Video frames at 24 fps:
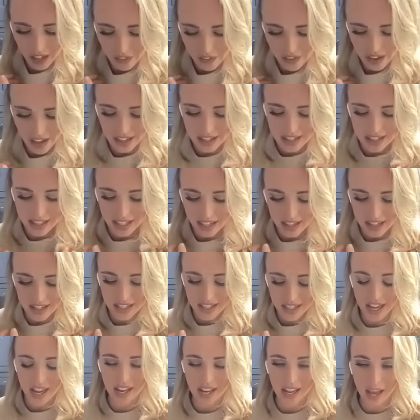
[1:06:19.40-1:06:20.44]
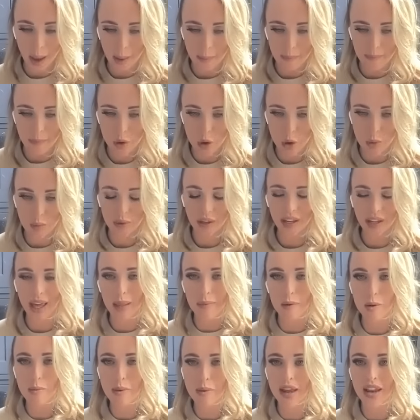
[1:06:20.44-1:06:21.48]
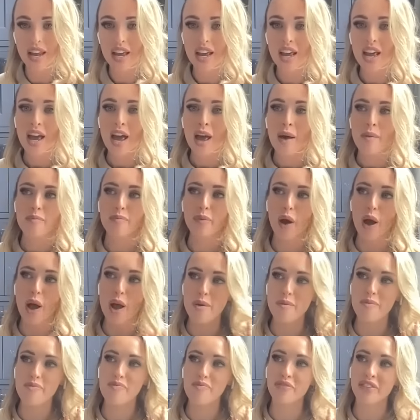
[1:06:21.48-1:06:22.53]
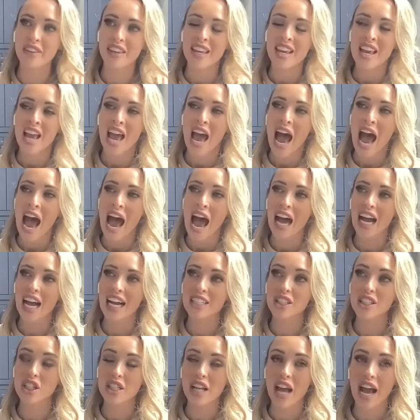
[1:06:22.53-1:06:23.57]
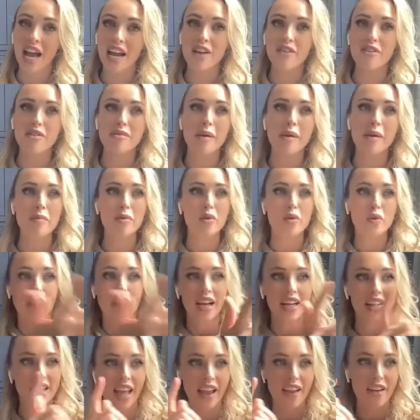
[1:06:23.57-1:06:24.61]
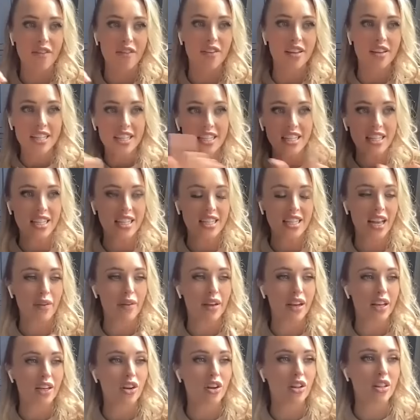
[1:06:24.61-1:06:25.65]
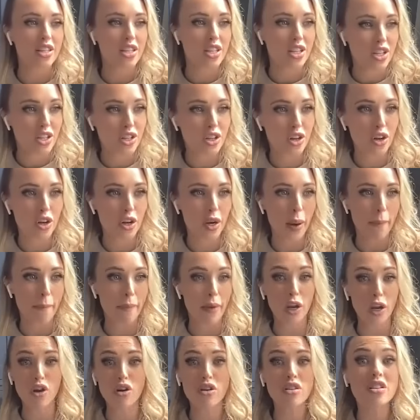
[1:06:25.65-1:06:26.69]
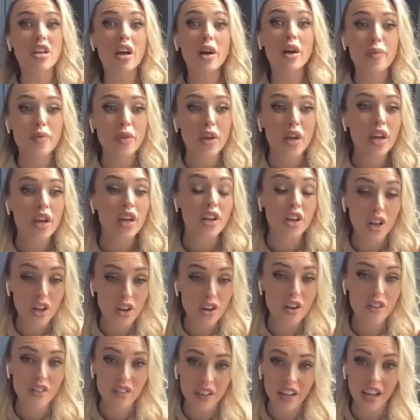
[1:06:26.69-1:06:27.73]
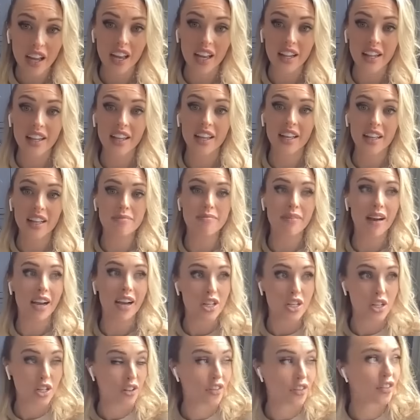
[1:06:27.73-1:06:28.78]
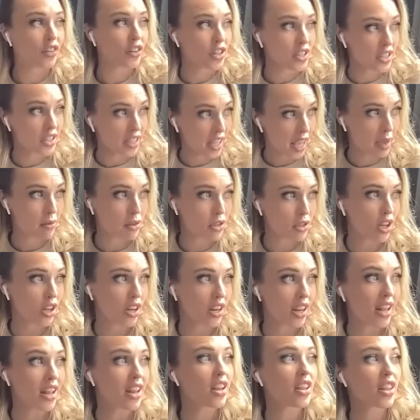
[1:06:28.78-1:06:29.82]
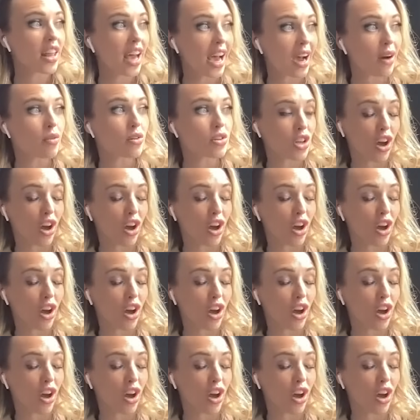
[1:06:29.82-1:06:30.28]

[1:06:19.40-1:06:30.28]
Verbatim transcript: love it skin on skin yeah boob get the boob in but um i just and i remember we had like visitors like we had ollie's son and also not forgetting the england match the first game was on and that was